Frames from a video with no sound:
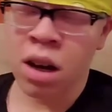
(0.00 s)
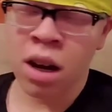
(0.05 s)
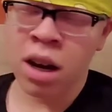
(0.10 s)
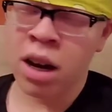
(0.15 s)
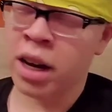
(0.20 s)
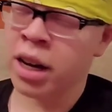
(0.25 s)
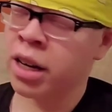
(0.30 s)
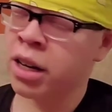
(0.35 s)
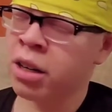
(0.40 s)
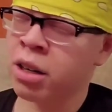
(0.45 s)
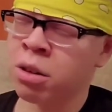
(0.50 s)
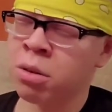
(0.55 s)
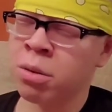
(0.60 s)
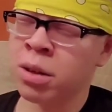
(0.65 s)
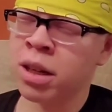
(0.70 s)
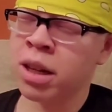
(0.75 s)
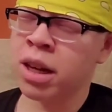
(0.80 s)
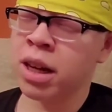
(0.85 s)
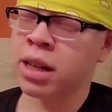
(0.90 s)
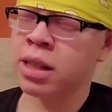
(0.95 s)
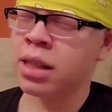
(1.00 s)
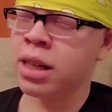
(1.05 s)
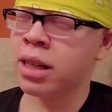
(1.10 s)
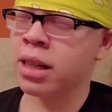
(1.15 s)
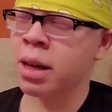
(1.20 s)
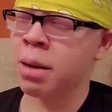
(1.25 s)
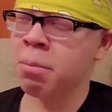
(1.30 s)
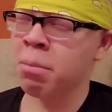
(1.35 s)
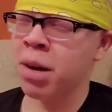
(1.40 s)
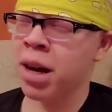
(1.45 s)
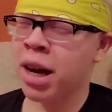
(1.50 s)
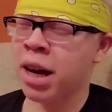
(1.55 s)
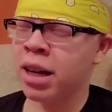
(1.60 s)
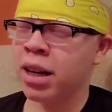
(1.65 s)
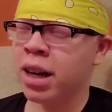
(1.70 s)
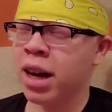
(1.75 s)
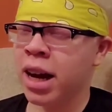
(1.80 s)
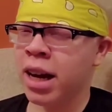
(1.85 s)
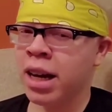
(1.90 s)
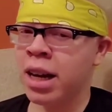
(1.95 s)
All right, you know what? I take that back.
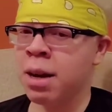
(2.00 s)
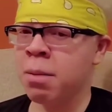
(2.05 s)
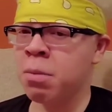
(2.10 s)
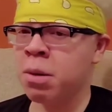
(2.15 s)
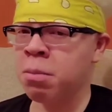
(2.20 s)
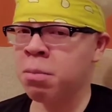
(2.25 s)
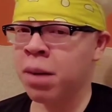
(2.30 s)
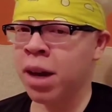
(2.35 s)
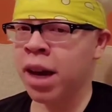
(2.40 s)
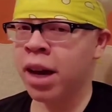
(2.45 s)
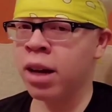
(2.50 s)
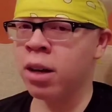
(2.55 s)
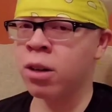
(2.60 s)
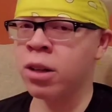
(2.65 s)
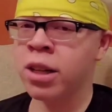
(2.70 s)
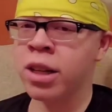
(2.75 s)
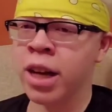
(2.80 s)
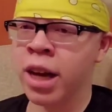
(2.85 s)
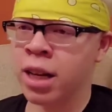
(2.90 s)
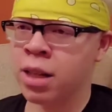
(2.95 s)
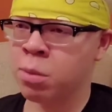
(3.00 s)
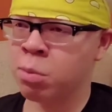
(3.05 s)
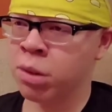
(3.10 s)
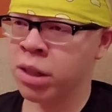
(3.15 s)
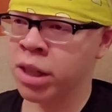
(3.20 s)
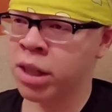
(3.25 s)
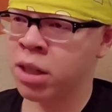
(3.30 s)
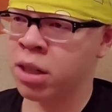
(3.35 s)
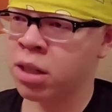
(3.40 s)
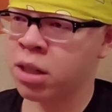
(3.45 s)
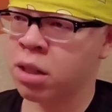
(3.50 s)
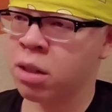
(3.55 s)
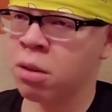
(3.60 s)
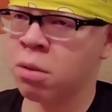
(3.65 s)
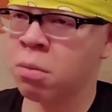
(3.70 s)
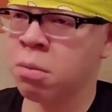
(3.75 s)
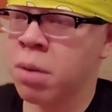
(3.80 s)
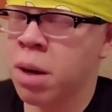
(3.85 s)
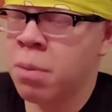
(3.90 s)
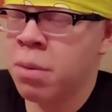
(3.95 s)
I can't be mad. All you got is bleach,
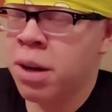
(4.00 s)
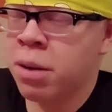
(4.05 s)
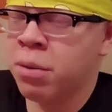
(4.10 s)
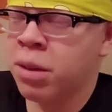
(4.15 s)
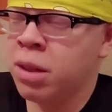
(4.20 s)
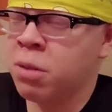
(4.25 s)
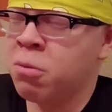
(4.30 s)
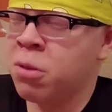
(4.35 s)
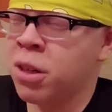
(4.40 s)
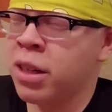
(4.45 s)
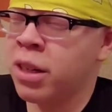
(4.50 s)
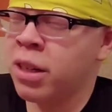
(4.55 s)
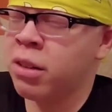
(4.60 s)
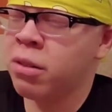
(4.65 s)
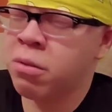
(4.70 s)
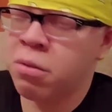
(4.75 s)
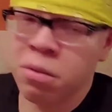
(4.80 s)
so I'm not really worried.